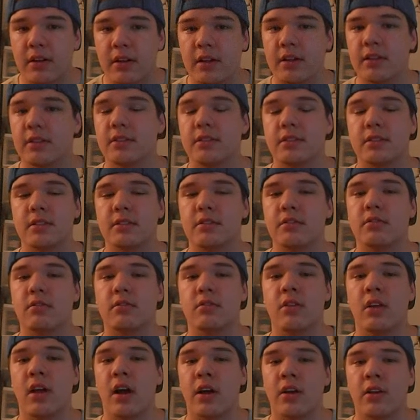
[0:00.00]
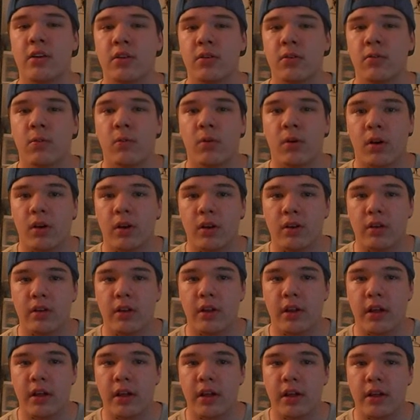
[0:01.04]
It's not gonna work,
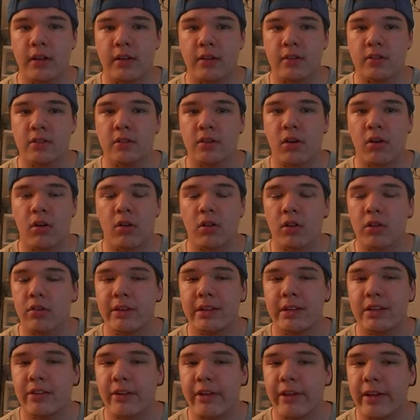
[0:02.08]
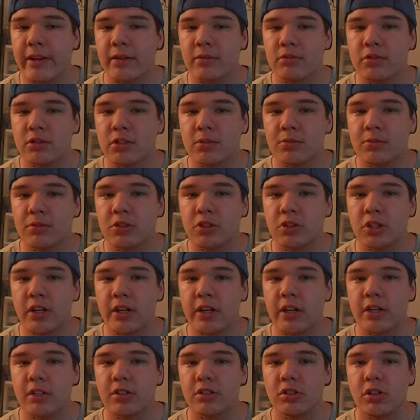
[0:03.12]
and although he claims there's been
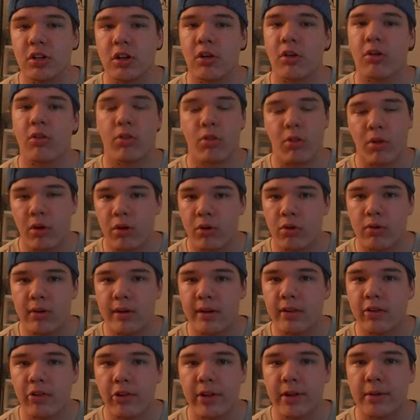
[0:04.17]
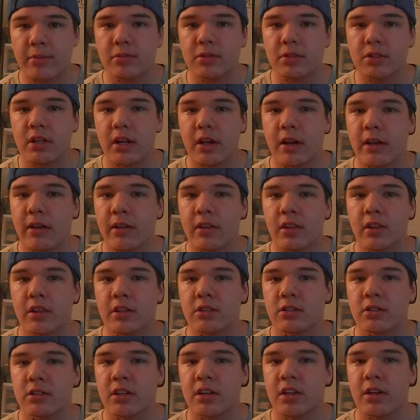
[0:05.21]
change, and although he claims that
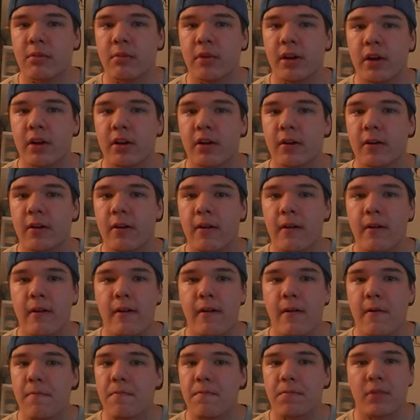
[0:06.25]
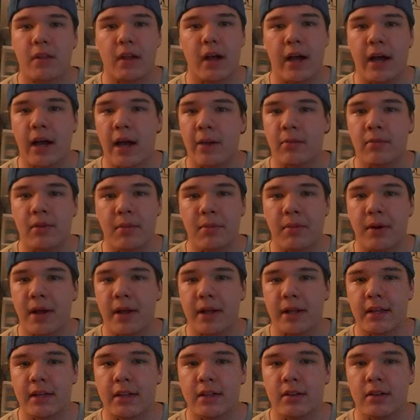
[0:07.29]
things are getting better, I'm not
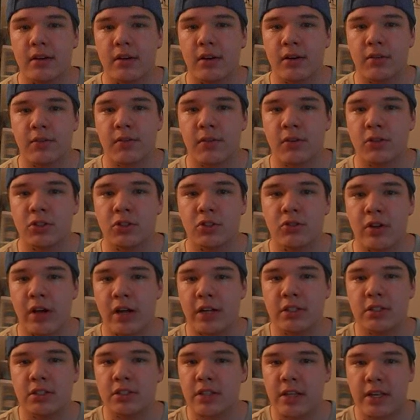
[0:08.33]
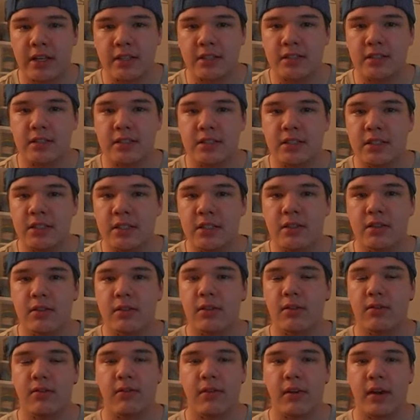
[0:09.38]
buying it. Unfortunately, I just can't see
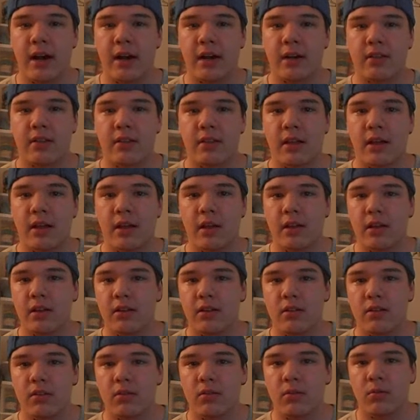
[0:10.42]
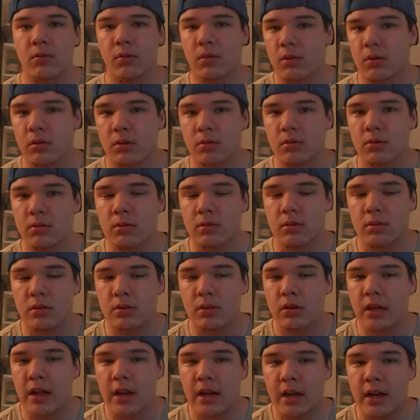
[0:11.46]
the fact that we're
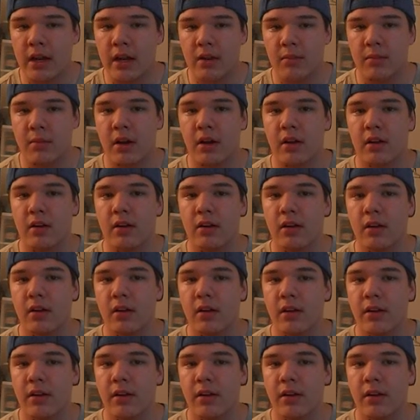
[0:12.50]
getting any better,